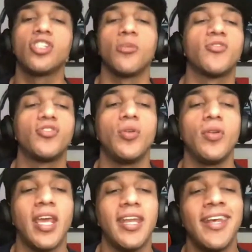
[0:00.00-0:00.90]
much for tuning
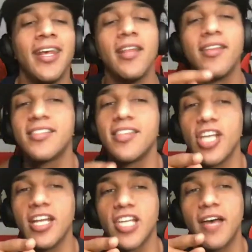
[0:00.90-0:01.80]
in. This is the
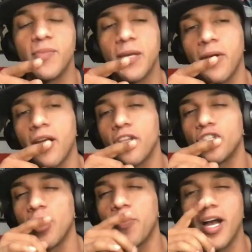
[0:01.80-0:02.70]
Change Lives Make Money on the
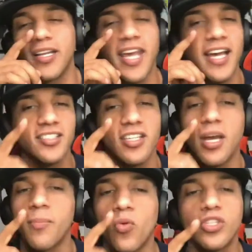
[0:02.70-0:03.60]
Trainer podcast, the
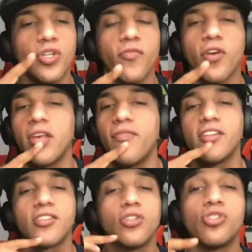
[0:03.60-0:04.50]
#1 show for online fitness
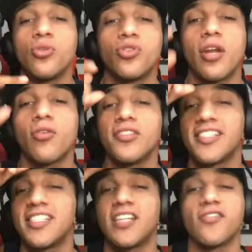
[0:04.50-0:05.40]
coaches who are trying to go
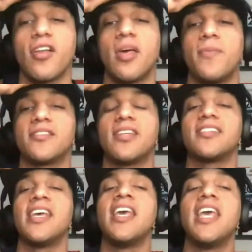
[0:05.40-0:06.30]
successful online business.
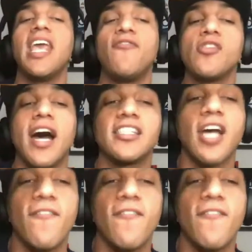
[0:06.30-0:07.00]
If you guys got